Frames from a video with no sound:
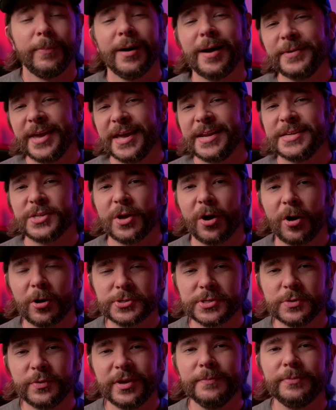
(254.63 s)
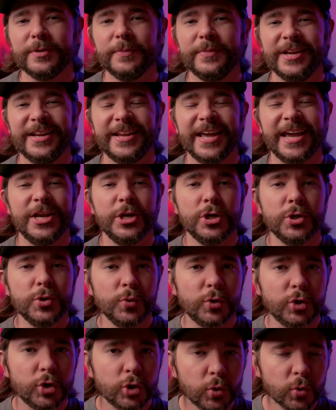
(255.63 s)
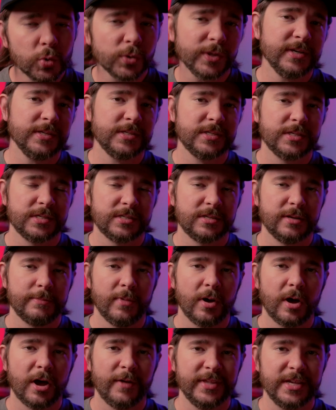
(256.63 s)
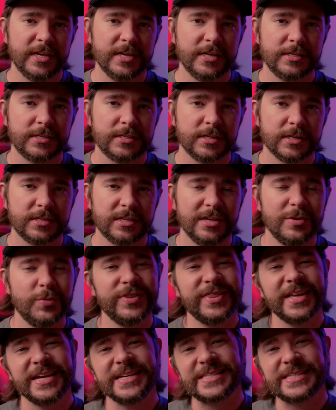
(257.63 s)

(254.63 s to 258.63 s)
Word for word: Bobcat has also implemented a new cooling system on the E60 with a